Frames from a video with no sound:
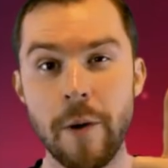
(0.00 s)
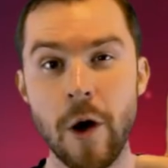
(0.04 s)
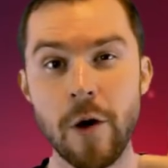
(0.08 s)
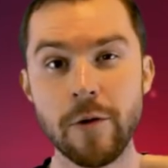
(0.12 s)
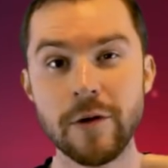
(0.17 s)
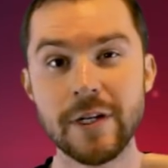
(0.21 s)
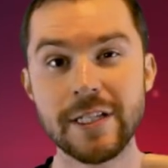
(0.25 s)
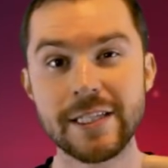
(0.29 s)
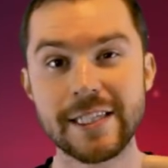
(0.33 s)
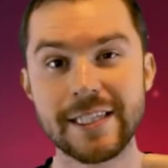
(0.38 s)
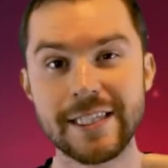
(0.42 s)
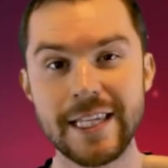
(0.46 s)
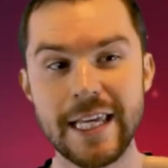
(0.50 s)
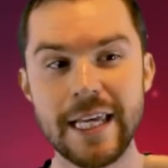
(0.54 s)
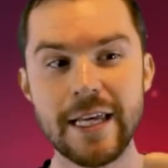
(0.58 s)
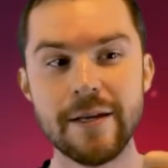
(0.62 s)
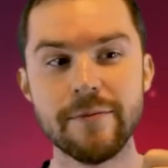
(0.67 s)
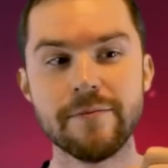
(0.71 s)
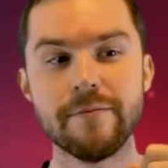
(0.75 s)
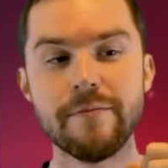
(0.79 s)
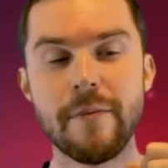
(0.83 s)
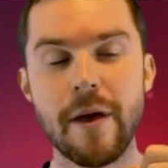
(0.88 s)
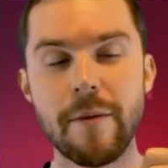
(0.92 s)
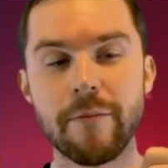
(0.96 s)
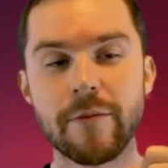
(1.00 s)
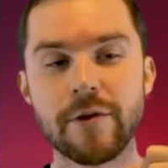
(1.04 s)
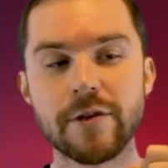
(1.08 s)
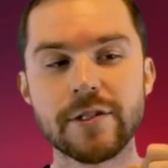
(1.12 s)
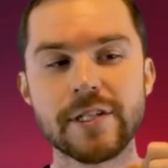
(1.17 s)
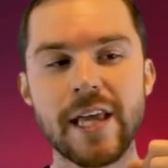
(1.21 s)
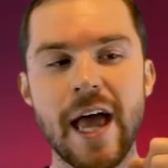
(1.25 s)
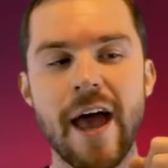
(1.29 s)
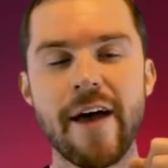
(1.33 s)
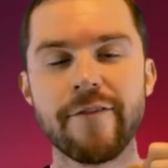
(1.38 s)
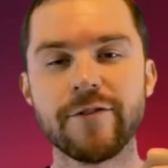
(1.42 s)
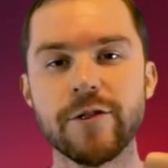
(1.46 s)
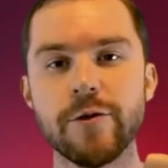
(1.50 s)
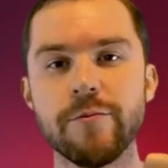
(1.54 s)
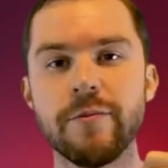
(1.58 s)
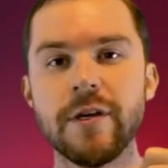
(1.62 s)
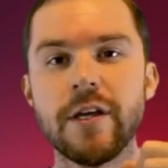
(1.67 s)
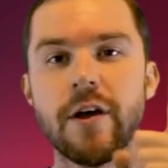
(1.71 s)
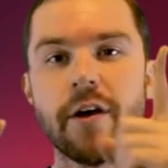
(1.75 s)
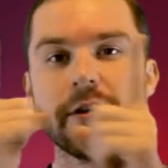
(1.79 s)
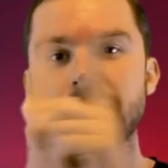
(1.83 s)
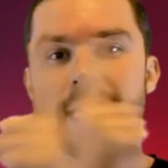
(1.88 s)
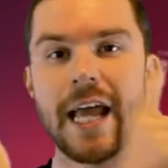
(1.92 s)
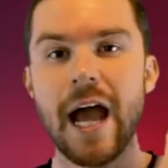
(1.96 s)
Opponent's team members have to
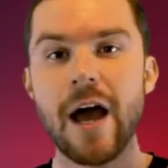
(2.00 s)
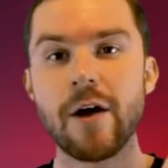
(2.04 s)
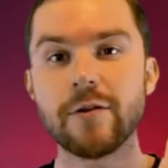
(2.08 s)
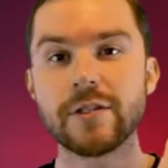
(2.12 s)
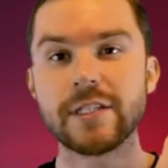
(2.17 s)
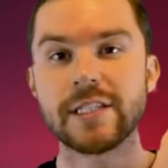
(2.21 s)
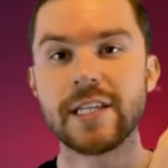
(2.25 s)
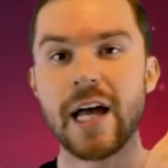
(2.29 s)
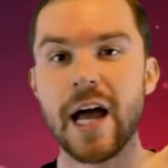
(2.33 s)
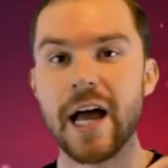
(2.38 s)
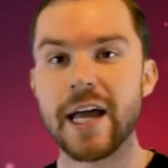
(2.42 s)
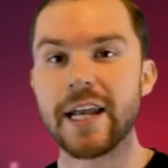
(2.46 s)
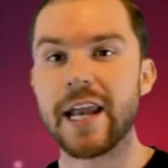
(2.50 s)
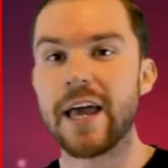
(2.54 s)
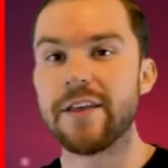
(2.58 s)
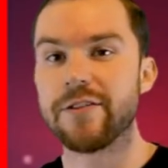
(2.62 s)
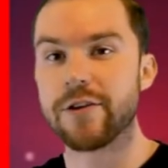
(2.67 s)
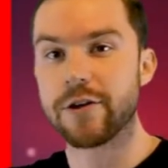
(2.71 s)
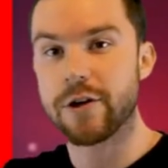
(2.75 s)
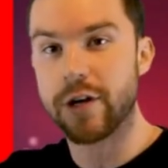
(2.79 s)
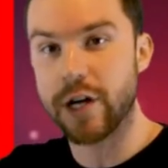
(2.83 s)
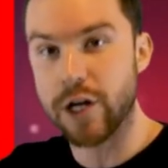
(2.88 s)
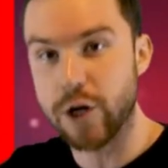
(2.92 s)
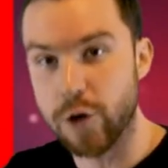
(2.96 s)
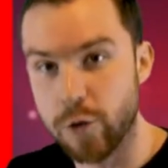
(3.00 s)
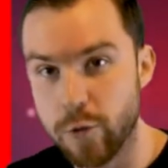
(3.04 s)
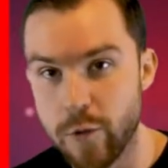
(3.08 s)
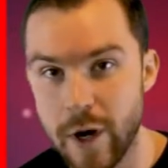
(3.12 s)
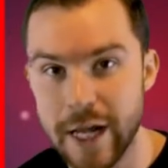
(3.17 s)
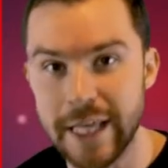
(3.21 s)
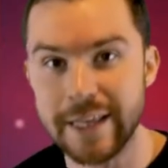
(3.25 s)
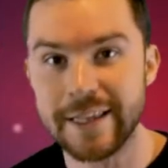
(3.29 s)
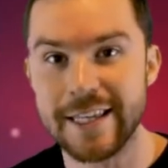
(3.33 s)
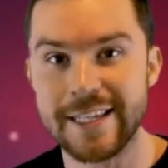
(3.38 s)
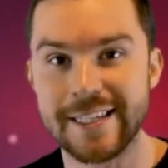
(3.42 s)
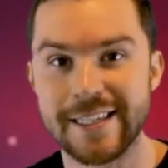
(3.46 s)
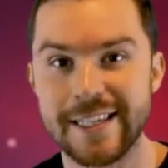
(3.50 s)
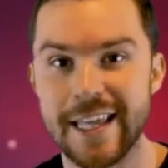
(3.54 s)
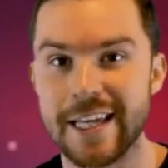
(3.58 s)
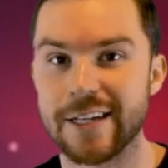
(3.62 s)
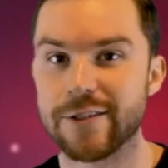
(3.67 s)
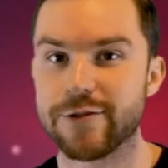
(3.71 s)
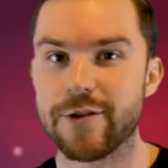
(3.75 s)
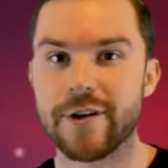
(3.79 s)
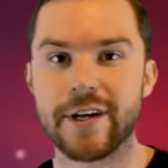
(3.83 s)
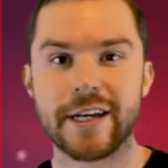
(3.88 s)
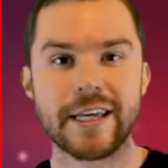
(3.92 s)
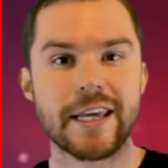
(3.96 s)
be on the outside, and they're going to crank this
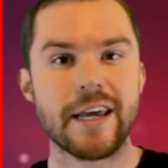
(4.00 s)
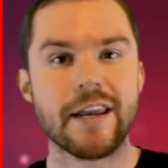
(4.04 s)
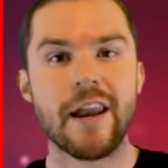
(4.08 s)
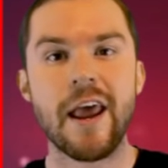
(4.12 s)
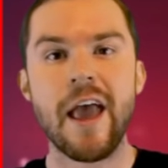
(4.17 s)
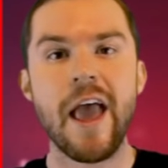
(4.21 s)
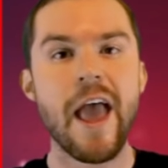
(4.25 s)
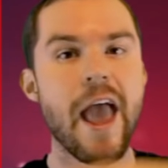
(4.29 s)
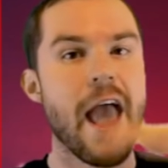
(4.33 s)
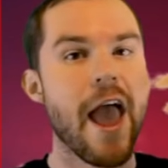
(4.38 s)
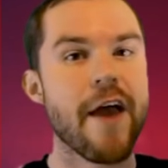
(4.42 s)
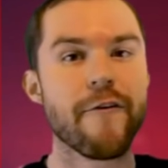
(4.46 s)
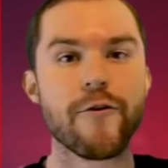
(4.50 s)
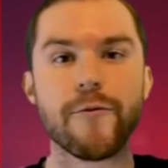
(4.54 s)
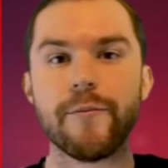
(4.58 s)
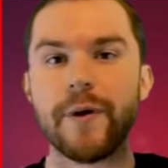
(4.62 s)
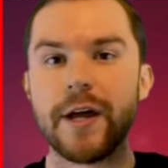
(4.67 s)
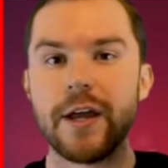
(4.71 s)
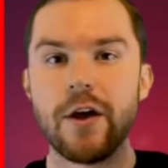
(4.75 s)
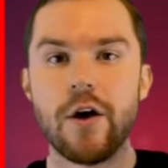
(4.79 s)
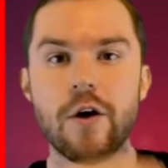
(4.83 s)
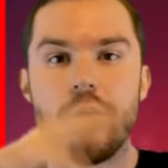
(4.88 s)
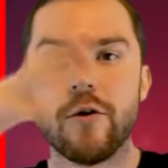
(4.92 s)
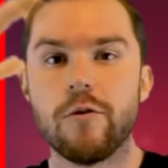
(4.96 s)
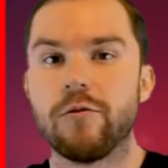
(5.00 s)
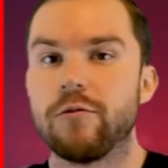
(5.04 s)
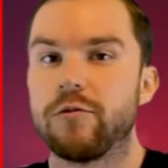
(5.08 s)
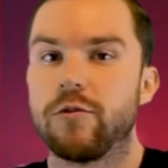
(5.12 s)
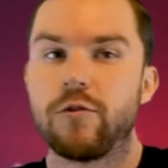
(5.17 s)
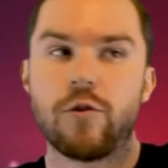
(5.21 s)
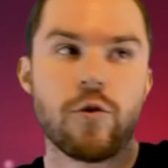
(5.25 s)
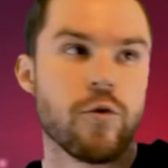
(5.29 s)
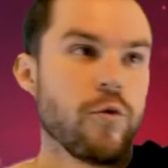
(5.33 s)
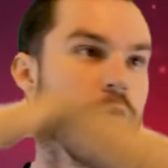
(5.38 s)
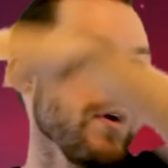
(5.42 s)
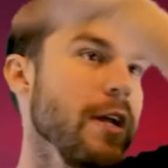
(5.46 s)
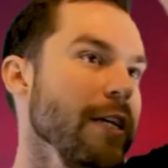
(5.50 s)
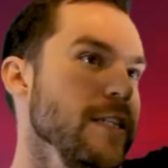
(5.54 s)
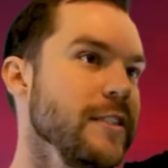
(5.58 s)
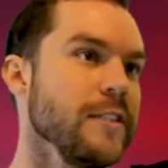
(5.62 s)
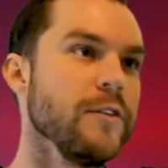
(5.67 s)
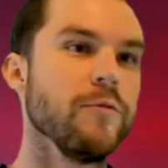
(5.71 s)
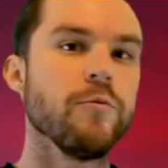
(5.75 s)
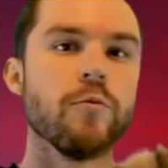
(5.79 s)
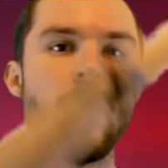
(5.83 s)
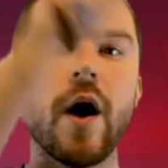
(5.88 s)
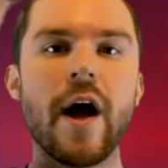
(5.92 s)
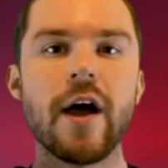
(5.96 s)
thing, trying to get everybody all
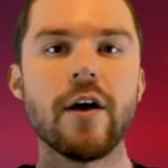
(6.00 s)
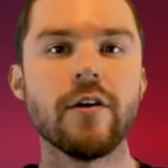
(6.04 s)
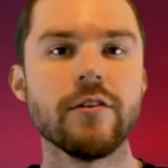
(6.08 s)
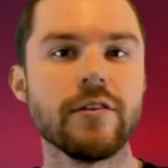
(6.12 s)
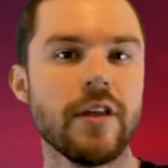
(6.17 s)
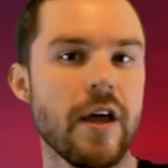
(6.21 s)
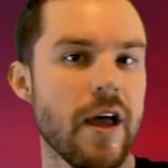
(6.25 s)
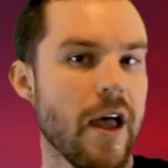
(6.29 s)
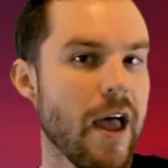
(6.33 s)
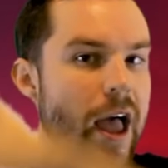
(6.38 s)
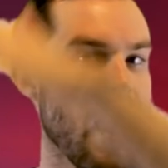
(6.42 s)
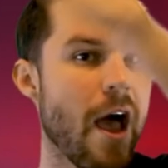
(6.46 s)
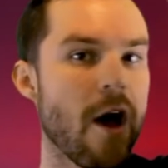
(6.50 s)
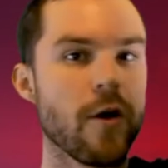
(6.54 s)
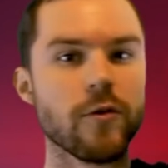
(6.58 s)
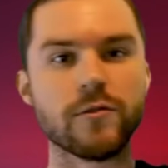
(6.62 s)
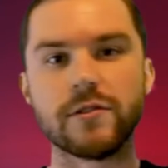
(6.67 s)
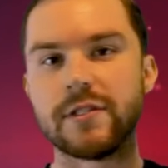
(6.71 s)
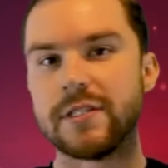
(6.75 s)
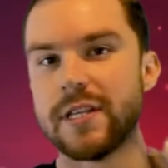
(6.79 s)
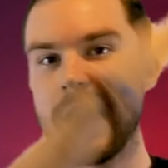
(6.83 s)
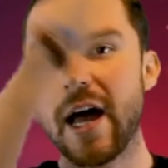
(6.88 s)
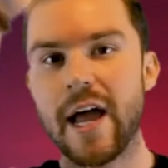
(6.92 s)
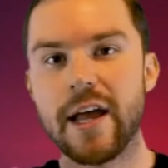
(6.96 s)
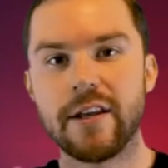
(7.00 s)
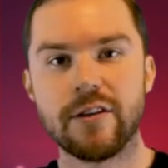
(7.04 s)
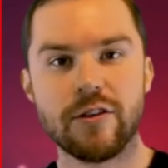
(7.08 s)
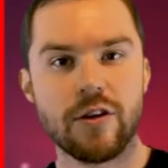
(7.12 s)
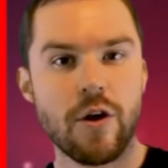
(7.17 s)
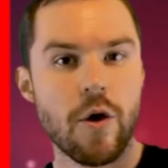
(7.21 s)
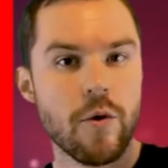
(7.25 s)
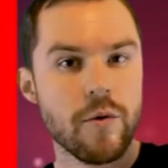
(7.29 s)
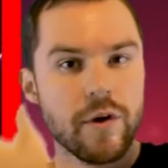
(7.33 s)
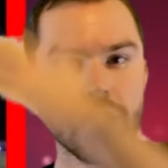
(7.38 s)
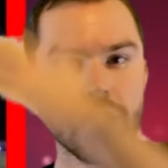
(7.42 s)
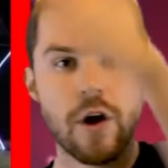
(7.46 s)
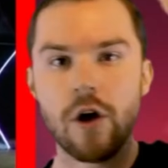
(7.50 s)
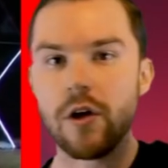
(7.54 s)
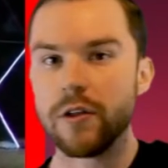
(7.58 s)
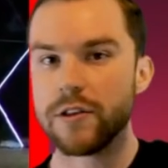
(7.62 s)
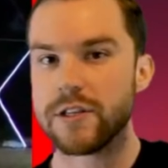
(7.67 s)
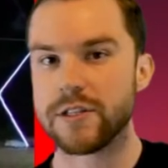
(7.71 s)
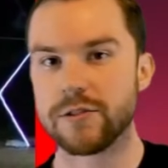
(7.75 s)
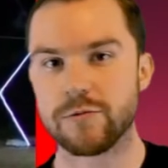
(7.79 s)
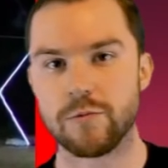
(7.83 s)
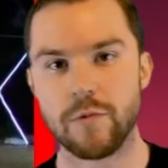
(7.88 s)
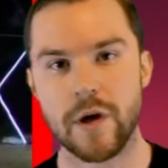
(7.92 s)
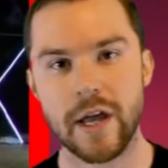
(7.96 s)
crazy, wild, outside, going all
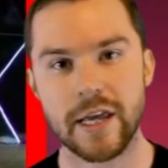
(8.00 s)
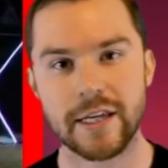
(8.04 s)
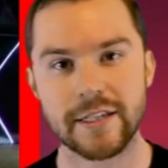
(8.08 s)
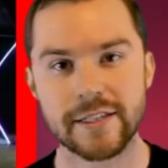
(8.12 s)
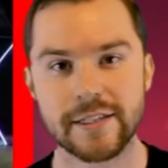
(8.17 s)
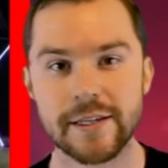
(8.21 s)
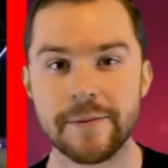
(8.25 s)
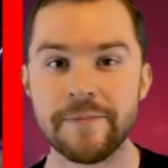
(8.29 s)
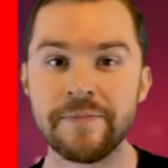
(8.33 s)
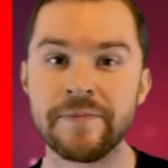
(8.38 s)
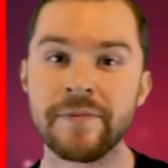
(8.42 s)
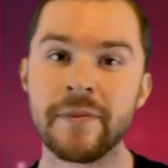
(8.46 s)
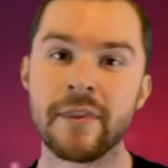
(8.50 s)
this ways.